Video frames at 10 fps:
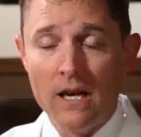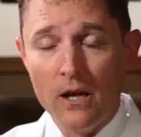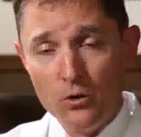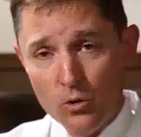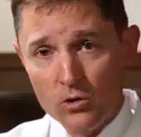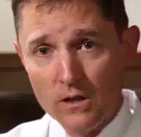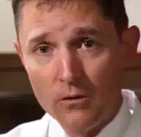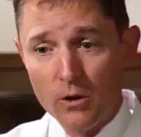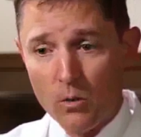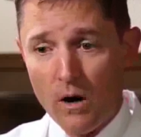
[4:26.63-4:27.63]
And usually
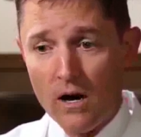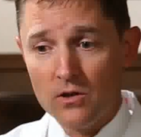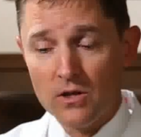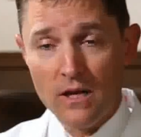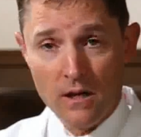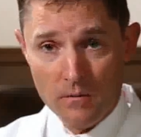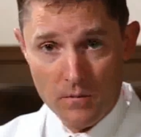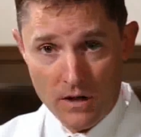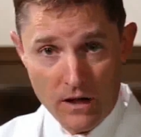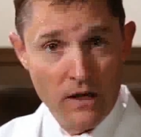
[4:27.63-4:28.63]
it requires an, a,
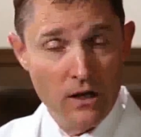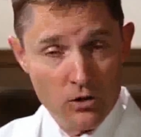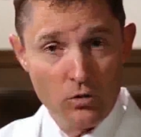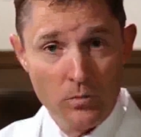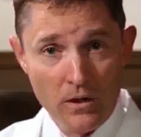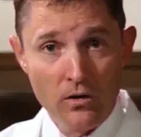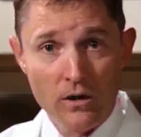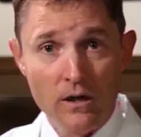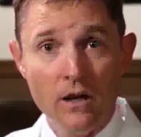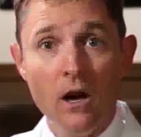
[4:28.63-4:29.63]
an initial
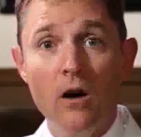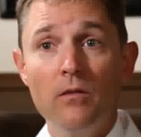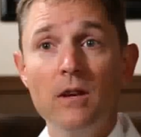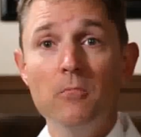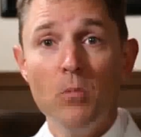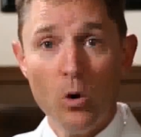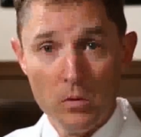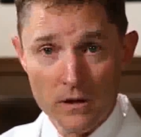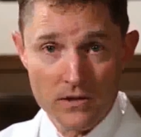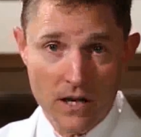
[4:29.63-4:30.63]
period of
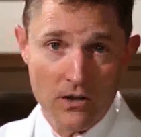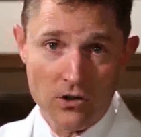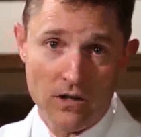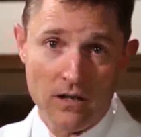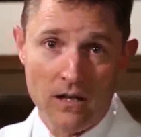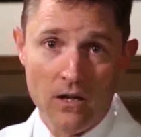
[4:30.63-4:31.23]
immobilization,